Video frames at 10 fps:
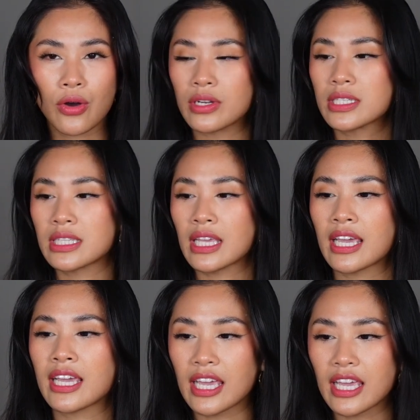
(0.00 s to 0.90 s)

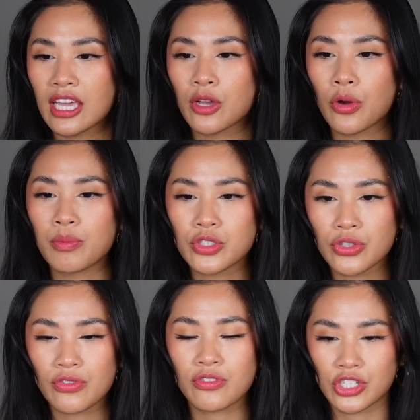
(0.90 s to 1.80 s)
Honestly, it got me
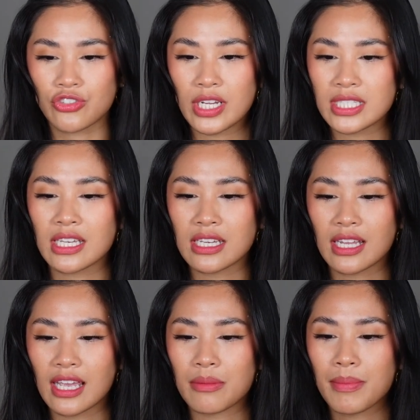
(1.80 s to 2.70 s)
so frustrated
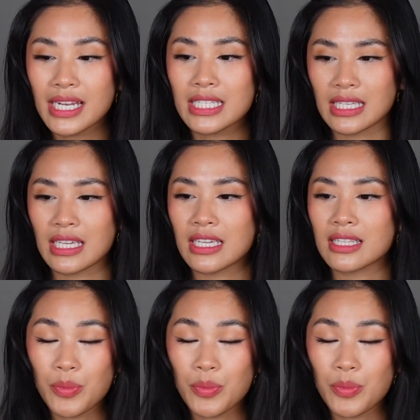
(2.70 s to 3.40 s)
in many scenes,